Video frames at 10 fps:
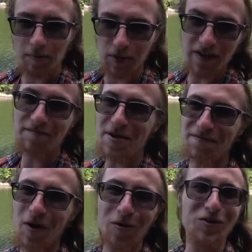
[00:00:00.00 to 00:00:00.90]
Believe me,
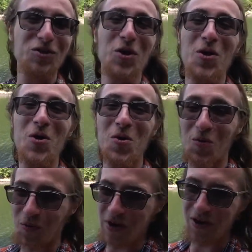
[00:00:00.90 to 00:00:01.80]
folks,
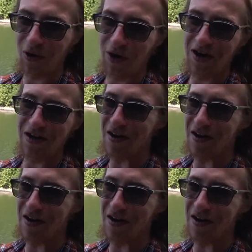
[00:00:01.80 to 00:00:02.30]
we are in